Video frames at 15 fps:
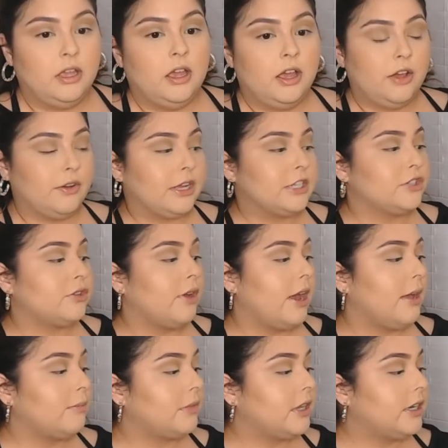Okay, so
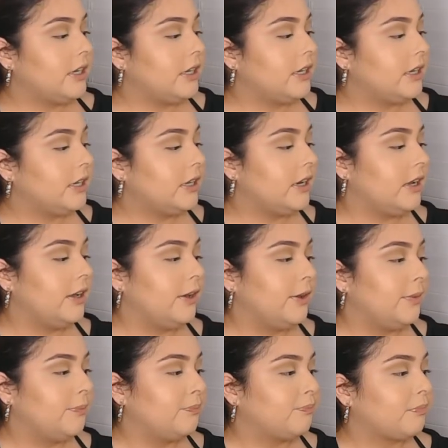I'm going to get
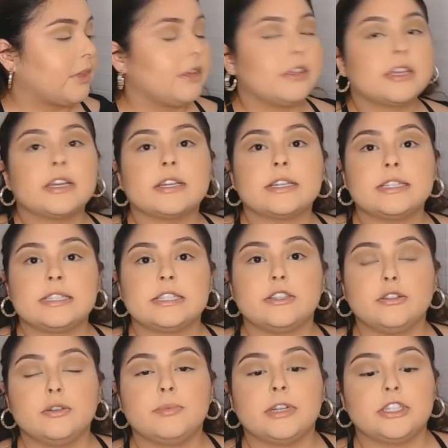like a
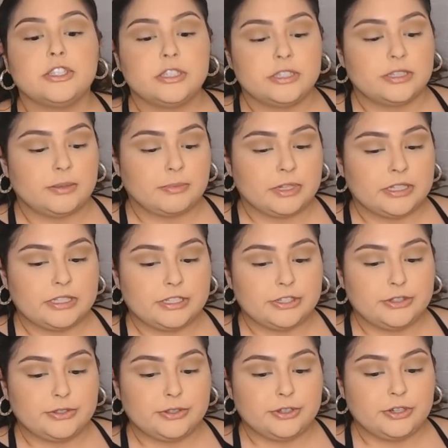concealer brush and some
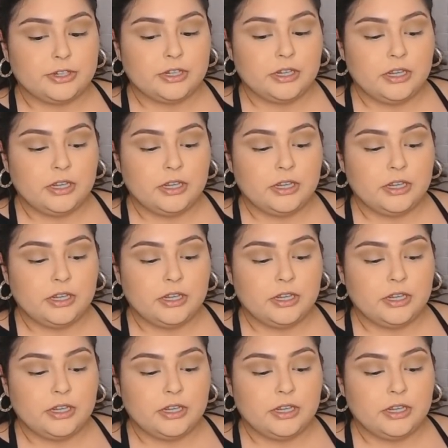concealer,